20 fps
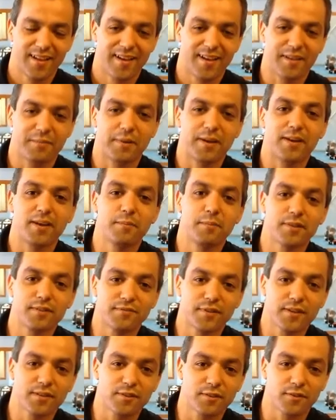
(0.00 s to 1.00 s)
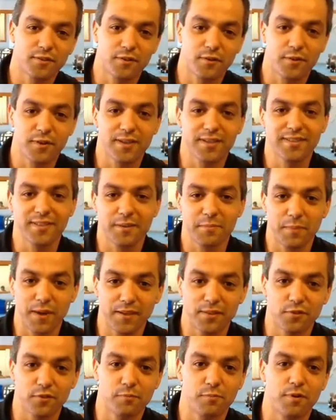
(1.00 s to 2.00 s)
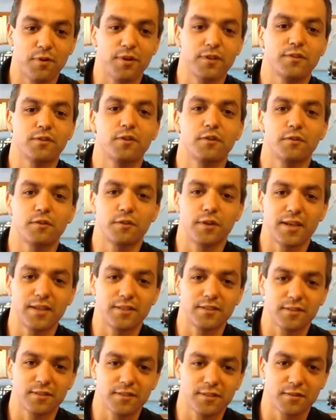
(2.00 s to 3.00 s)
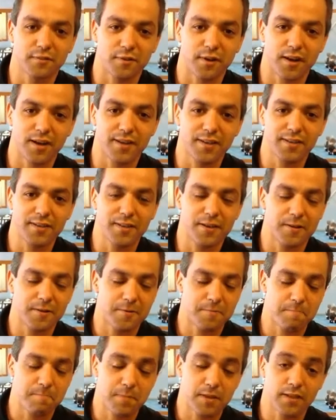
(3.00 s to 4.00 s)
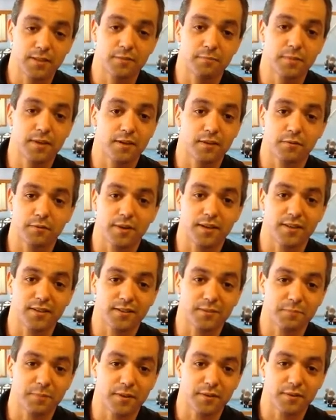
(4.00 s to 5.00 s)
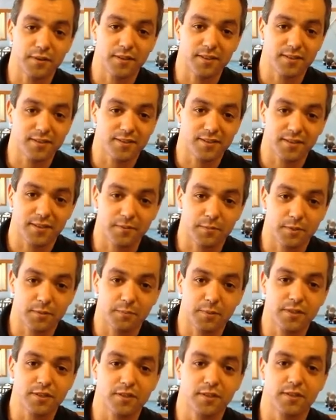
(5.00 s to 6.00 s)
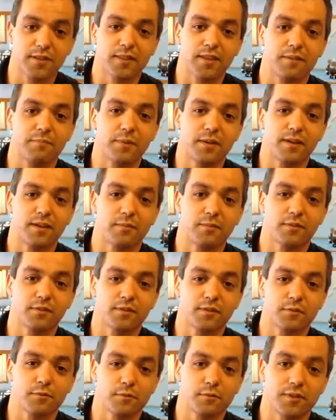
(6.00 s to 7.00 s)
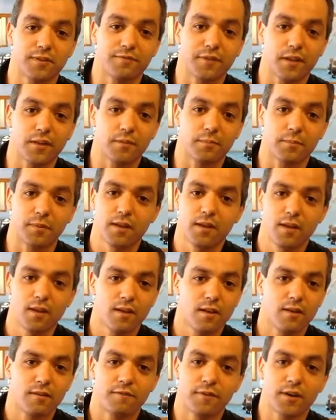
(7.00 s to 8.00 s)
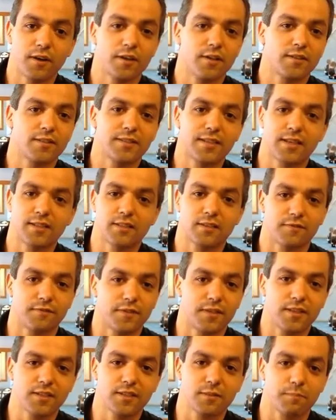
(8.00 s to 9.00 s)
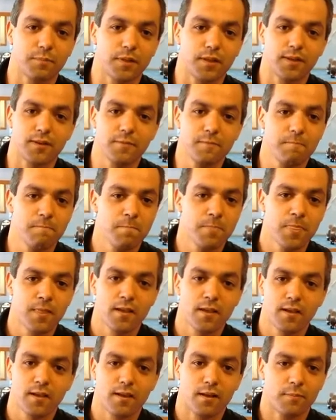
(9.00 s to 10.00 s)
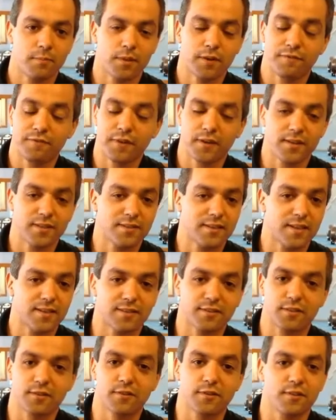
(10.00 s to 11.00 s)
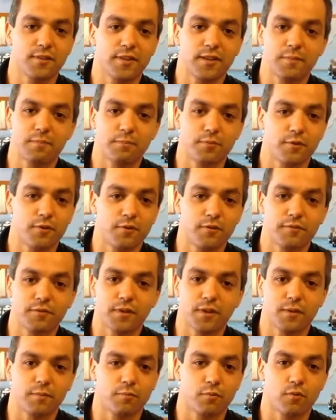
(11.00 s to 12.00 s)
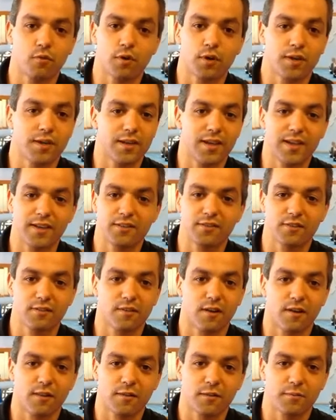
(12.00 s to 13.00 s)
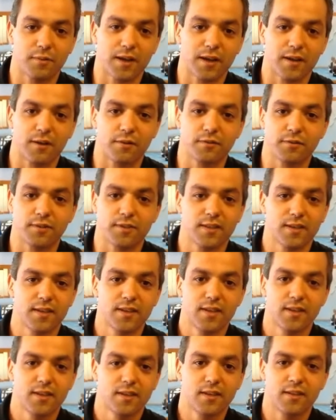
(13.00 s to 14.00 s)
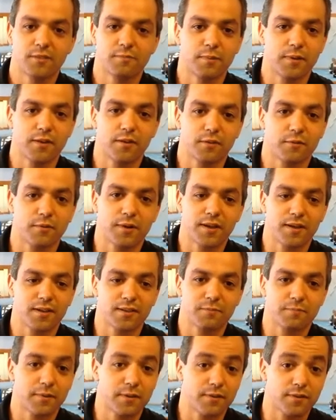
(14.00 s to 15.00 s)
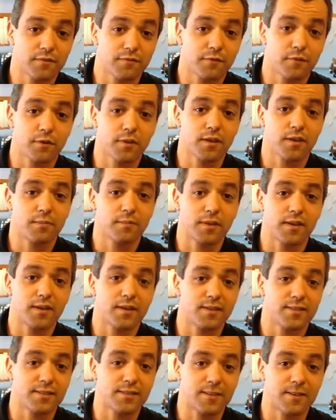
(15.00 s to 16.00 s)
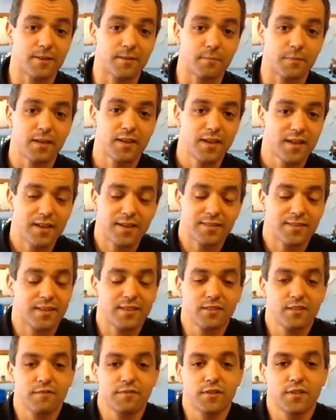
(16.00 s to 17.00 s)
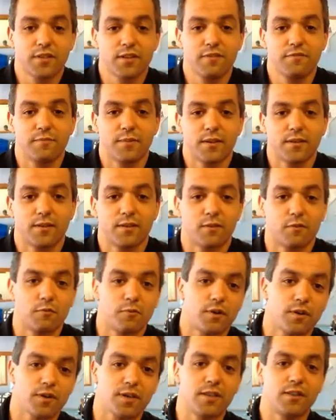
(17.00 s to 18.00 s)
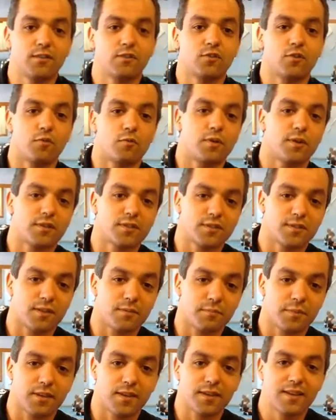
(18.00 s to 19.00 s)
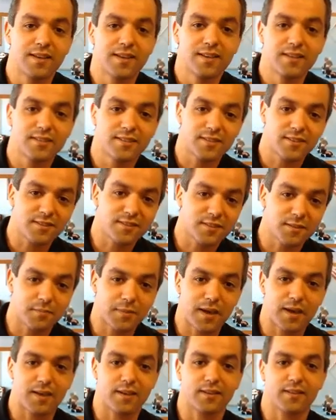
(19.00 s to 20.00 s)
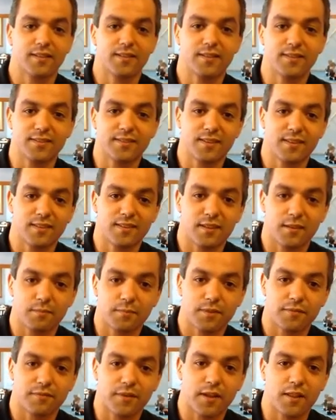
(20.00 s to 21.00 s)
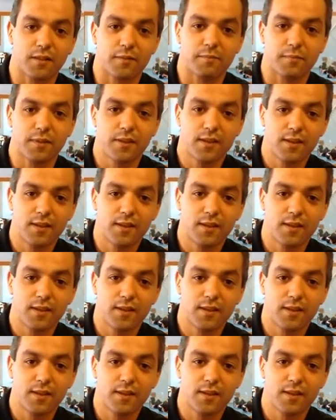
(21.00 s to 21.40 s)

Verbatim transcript: Hi, my name is Victor Torres. Uh, my two boys go to Angels Karate. Um, it's been a great experience, um, especially they've been able to develop a very good sense of discipline. Um, their fitness has certainly improved, um, coordination all around. It's been a great experience for them and um, a sense of achievement, you know, working towards something systematically, seeing them develop